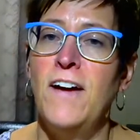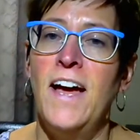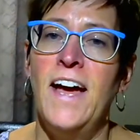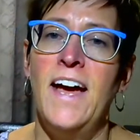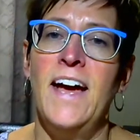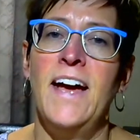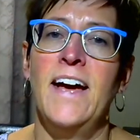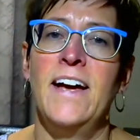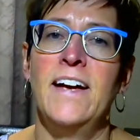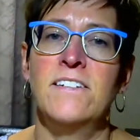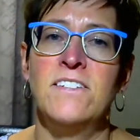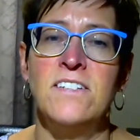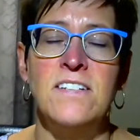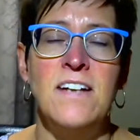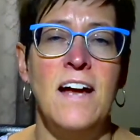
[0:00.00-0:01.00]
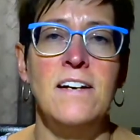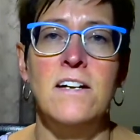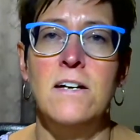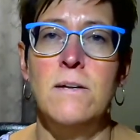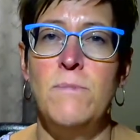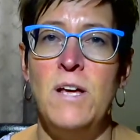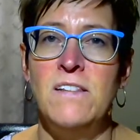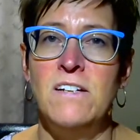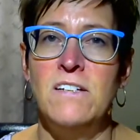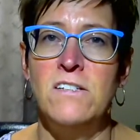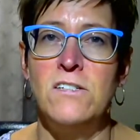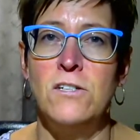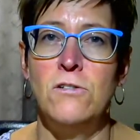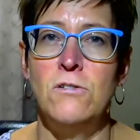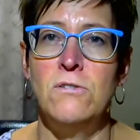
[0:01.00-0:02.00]
and stand in a bathing
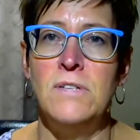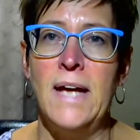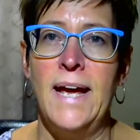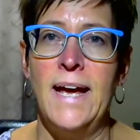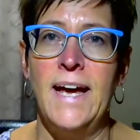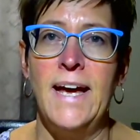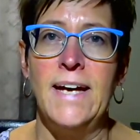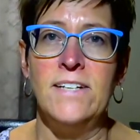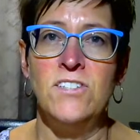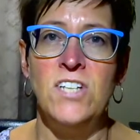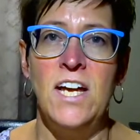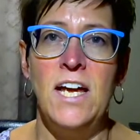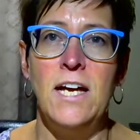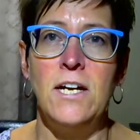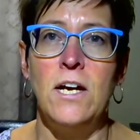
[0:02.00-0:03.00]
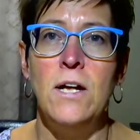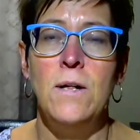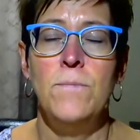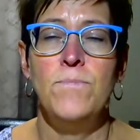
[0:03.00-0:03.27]
suit and take